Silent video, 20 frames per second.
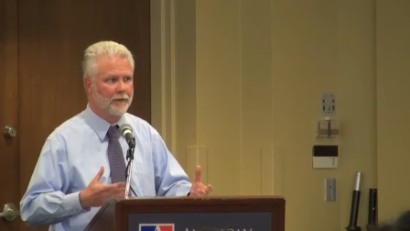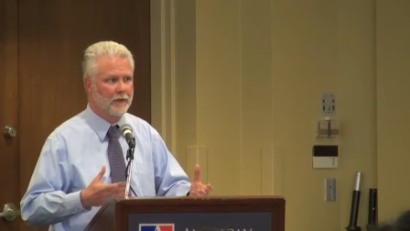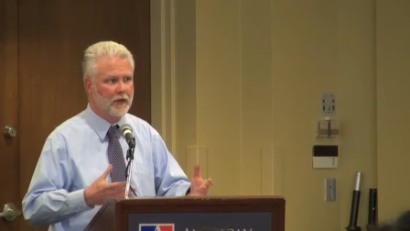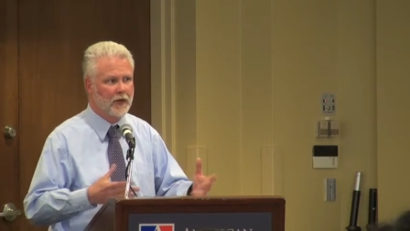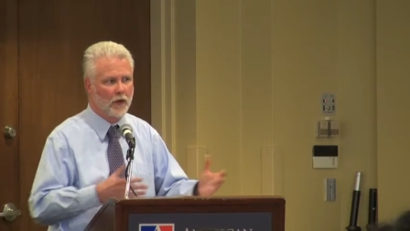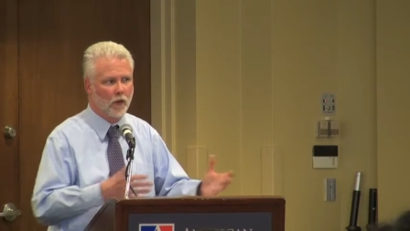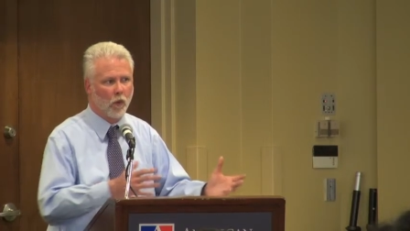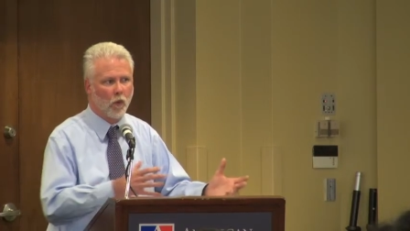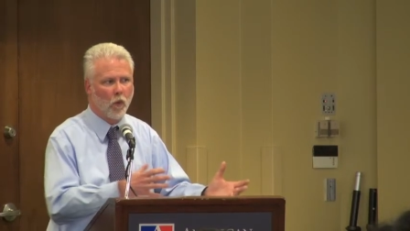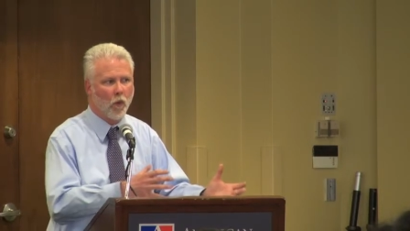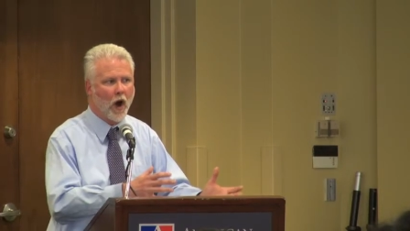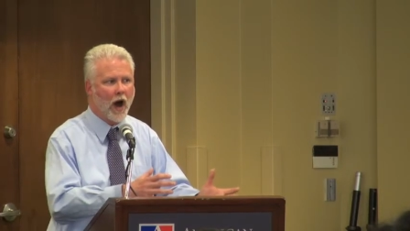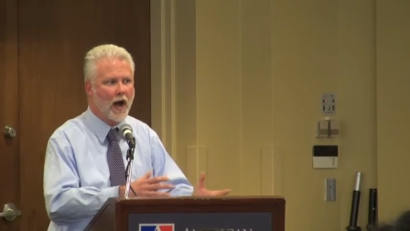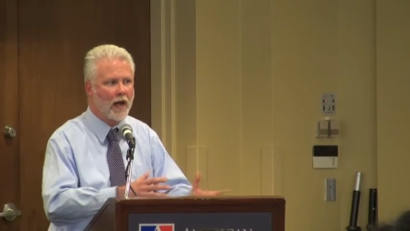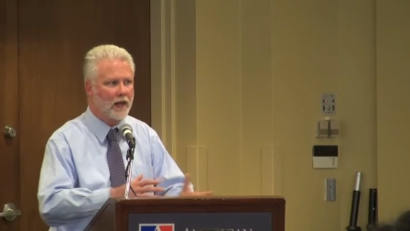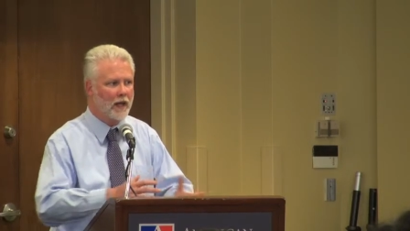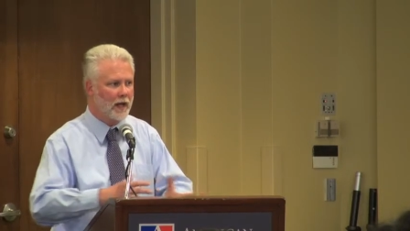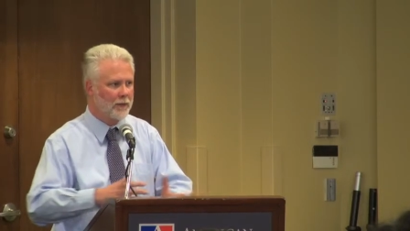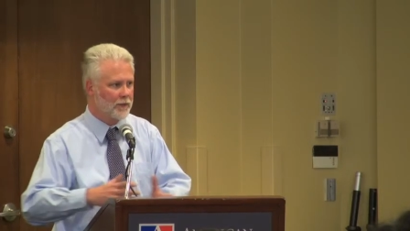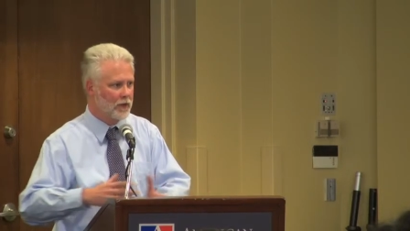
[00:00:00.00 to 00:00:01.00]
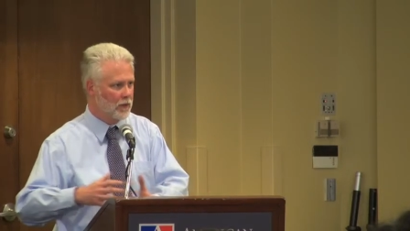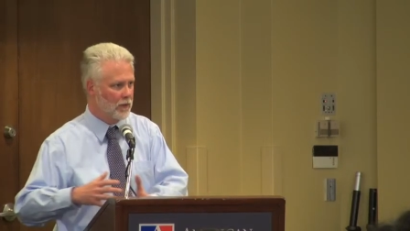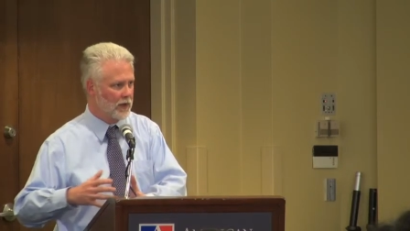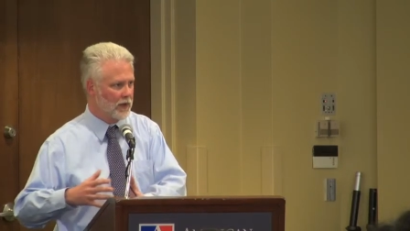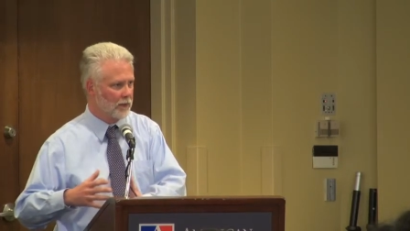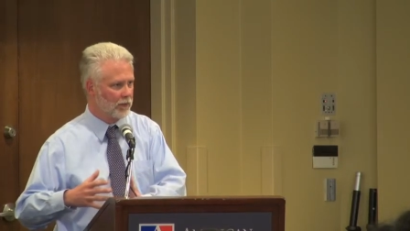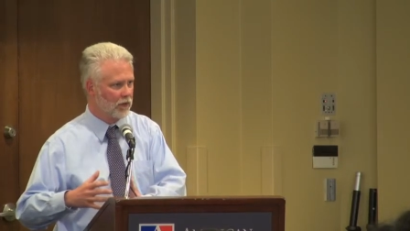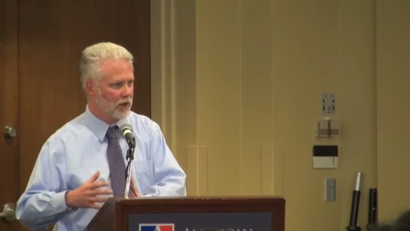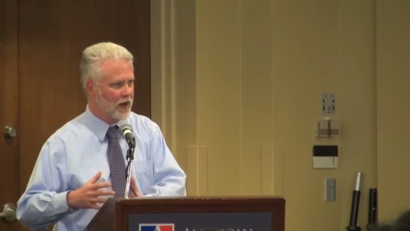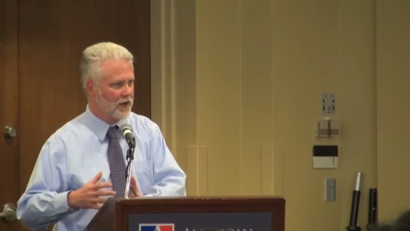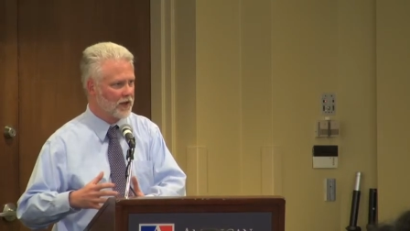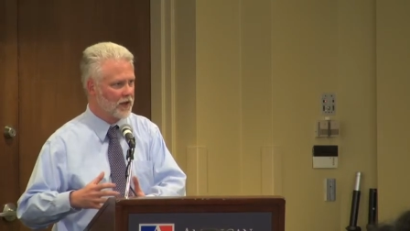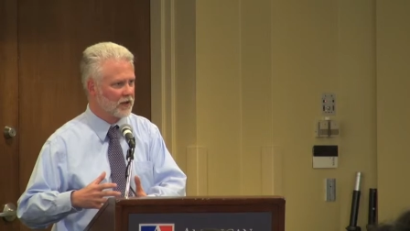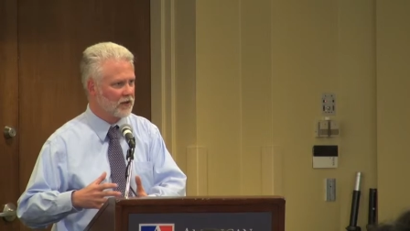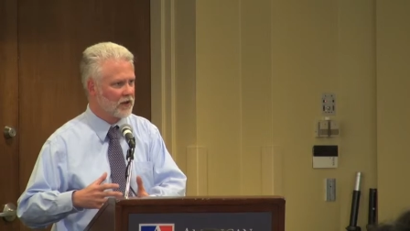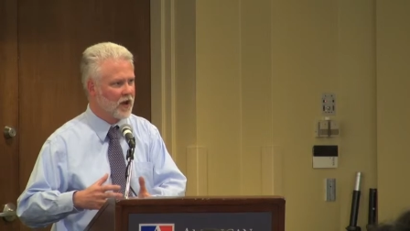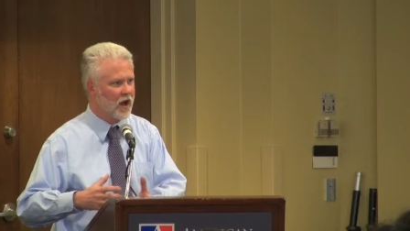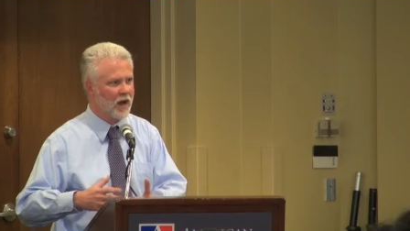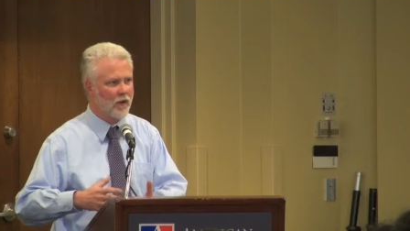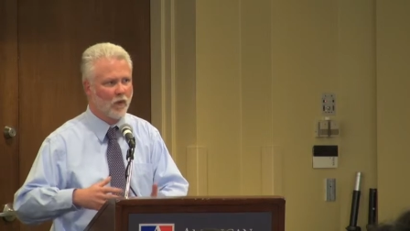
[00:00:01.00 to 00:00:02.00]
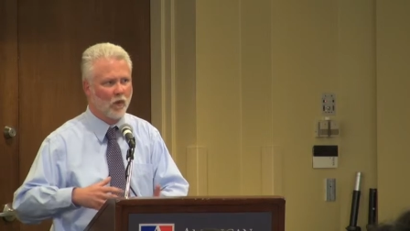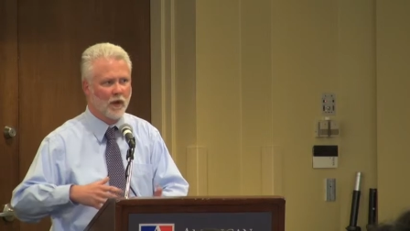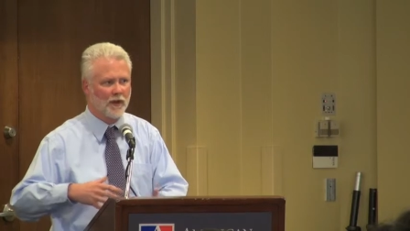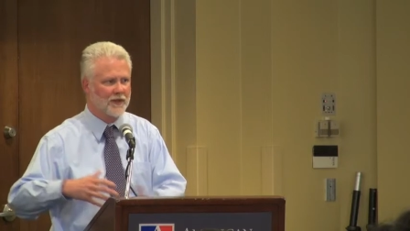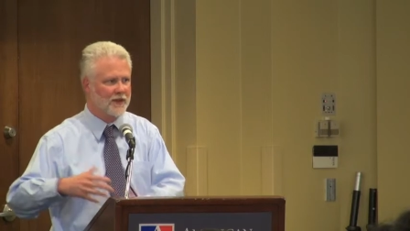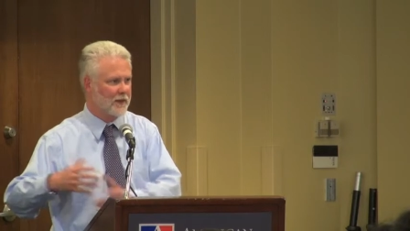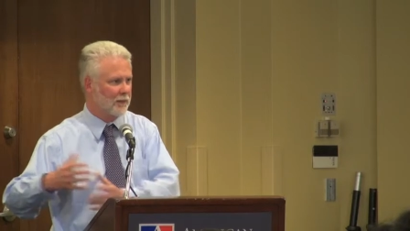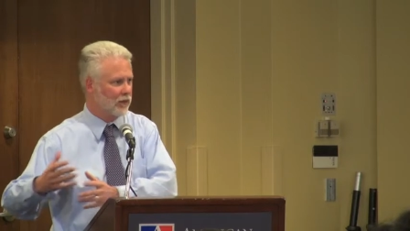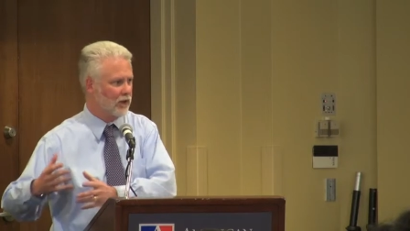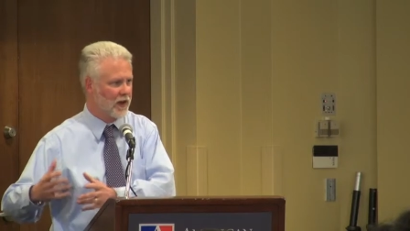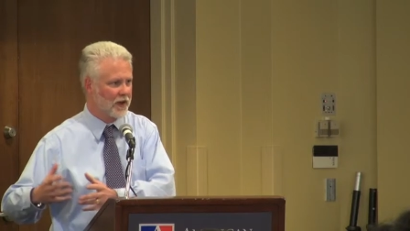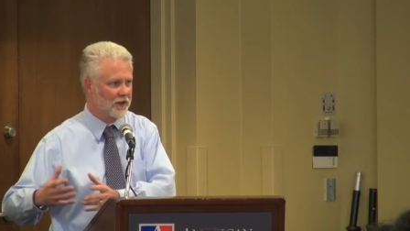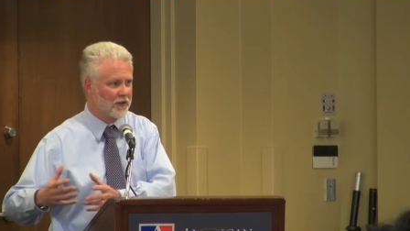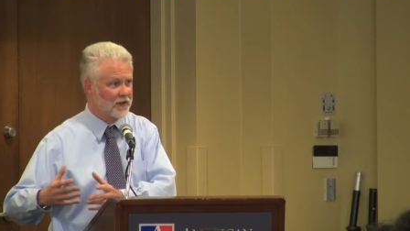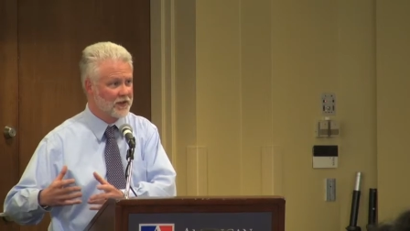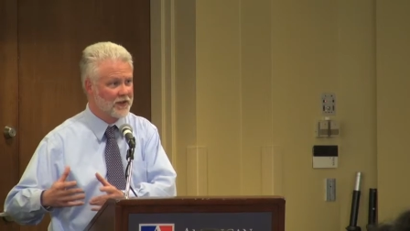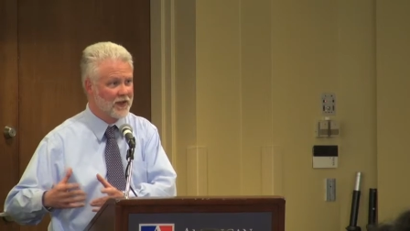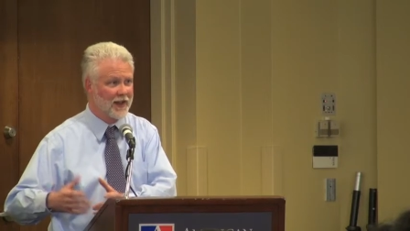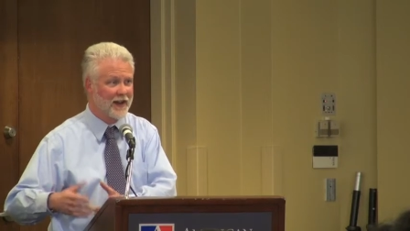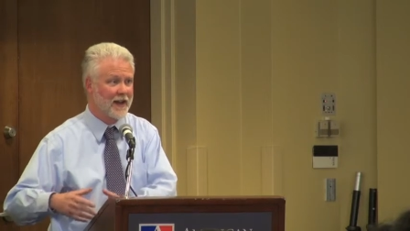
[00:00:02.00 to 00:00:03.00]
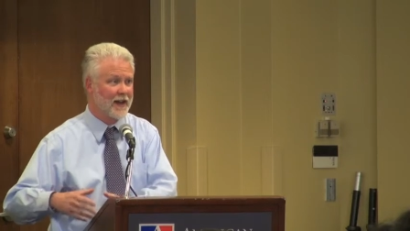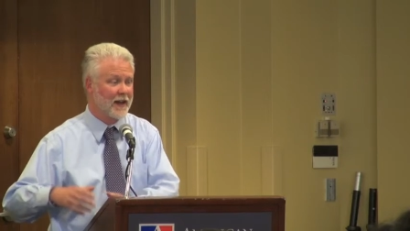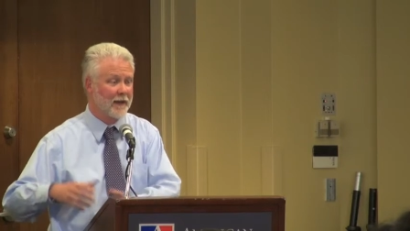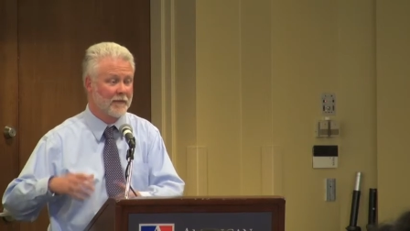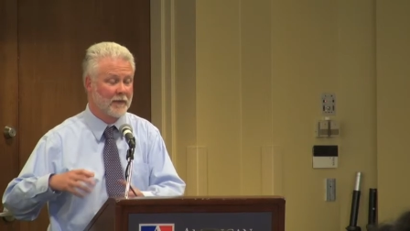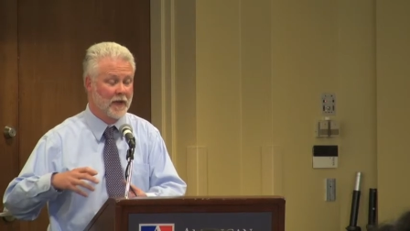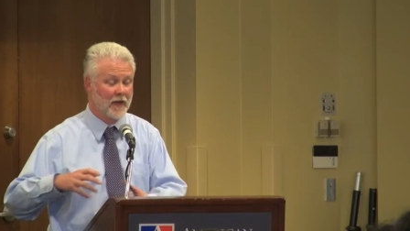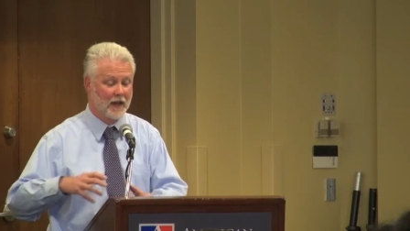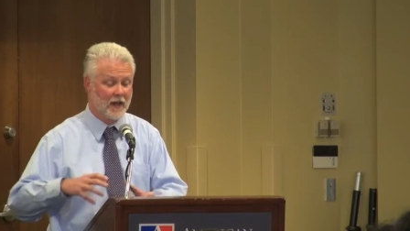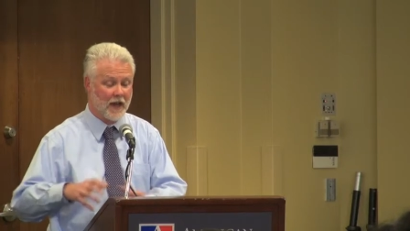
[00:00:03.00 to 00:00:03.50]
you know, while I'm doing the project, not once the project's done and I'm,